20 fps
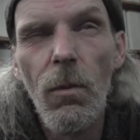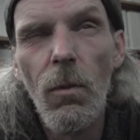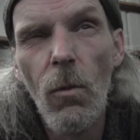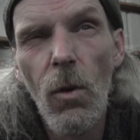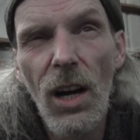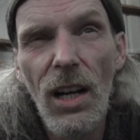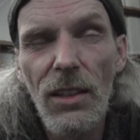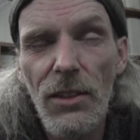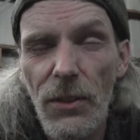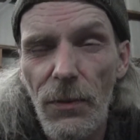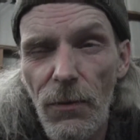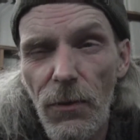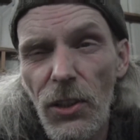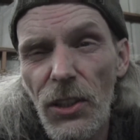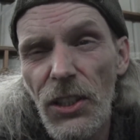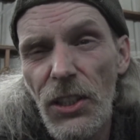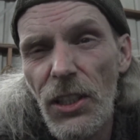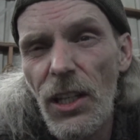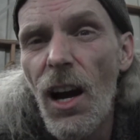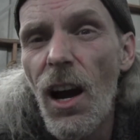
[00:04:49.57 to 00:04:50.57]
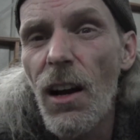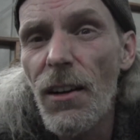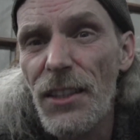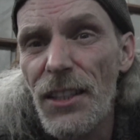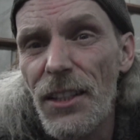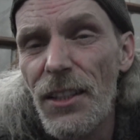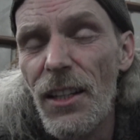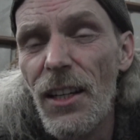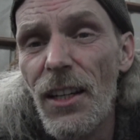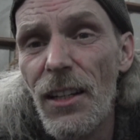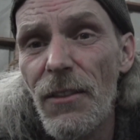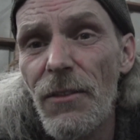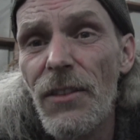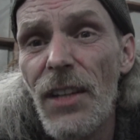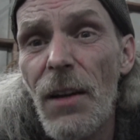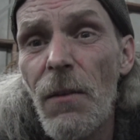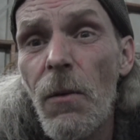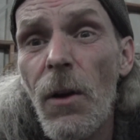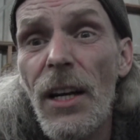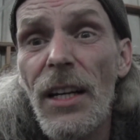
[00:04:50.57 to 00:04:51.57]
well, for stock stuff,
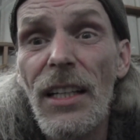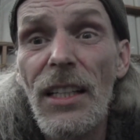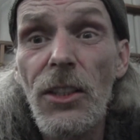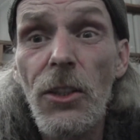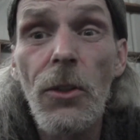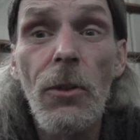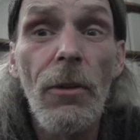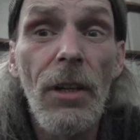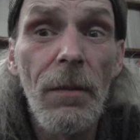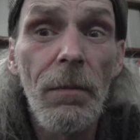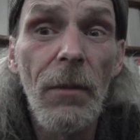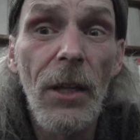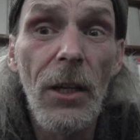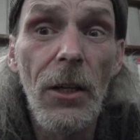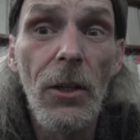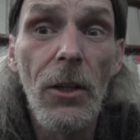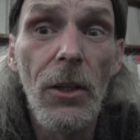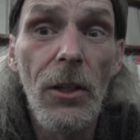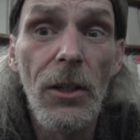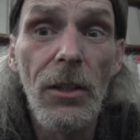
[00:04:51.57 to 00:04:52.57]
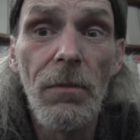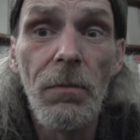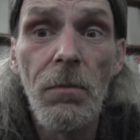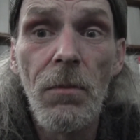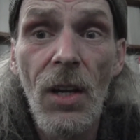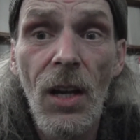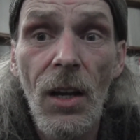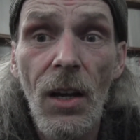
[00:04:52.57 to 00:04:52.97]
they run extremely good